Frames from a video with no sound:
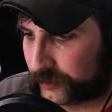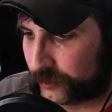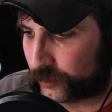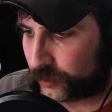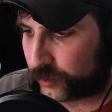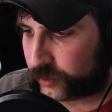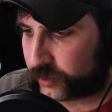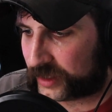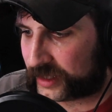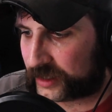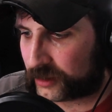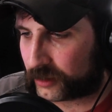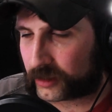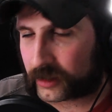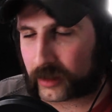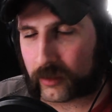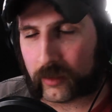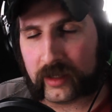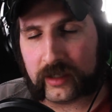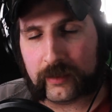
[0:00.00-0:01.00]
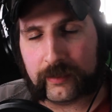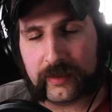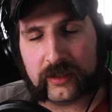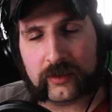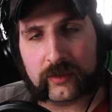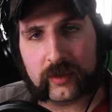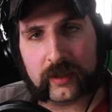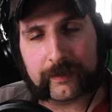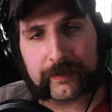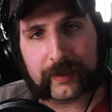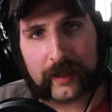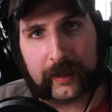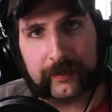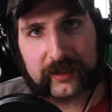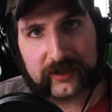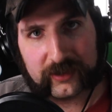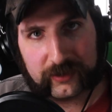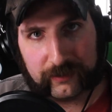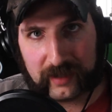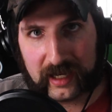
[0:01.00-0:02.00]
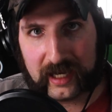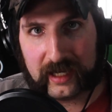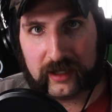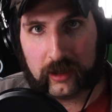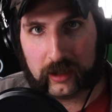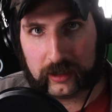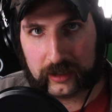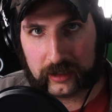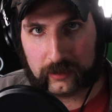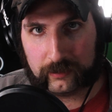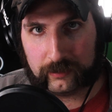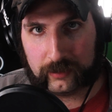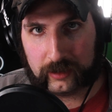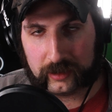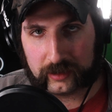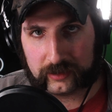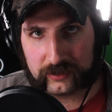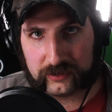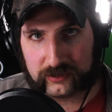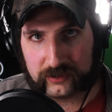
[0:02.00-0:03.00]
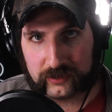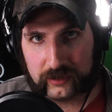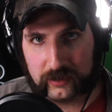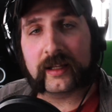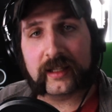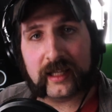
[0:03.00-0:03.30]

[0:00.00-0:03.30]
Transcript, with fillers: we are going to be doing public domain audiobooks.